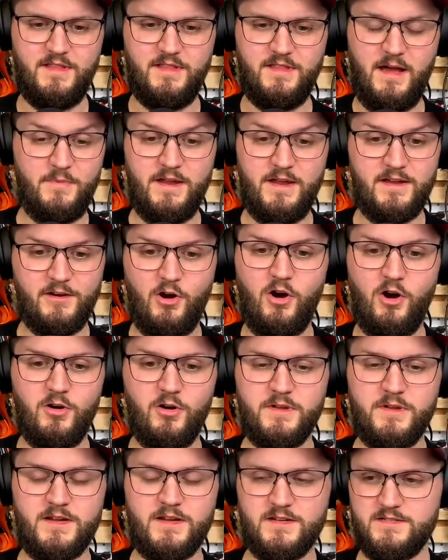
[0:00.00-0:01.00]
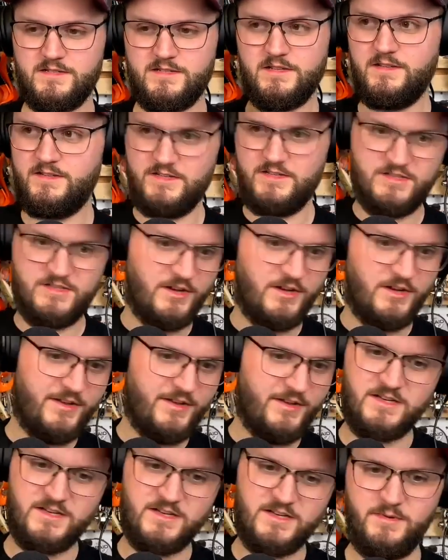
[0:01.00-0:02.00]
that big at all, because the
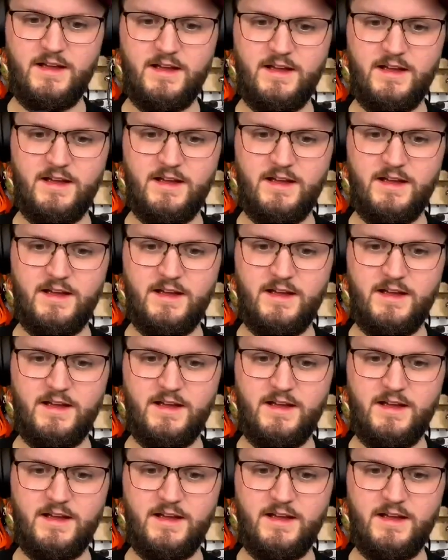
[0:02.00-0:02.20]
sunlight's coming